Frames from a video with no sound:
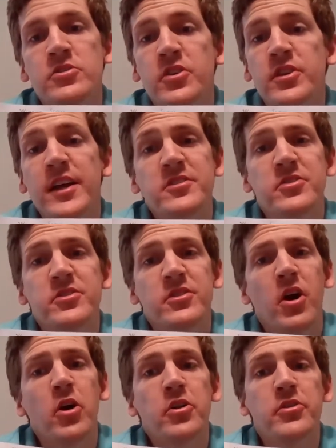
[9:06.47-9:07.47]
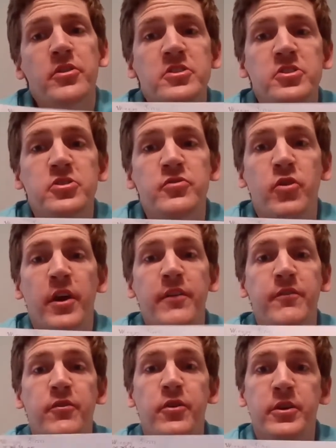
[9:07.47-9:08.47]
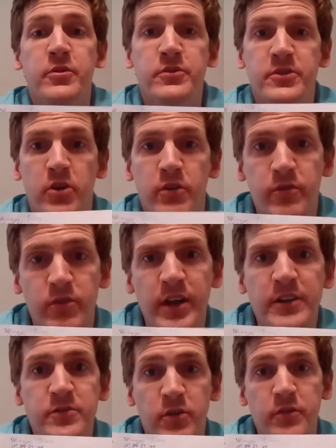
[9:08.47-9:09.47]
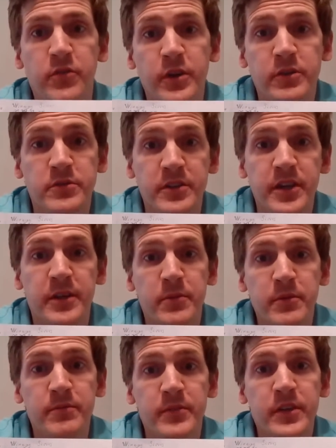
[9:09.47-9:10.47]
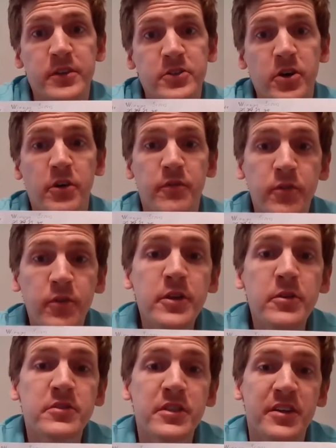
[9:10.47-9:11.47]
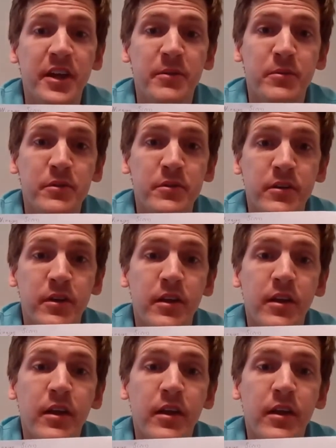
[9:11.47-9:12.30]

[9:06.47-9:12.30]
So that's all there is for a frequency, or for a frequency table. So on a frequency table,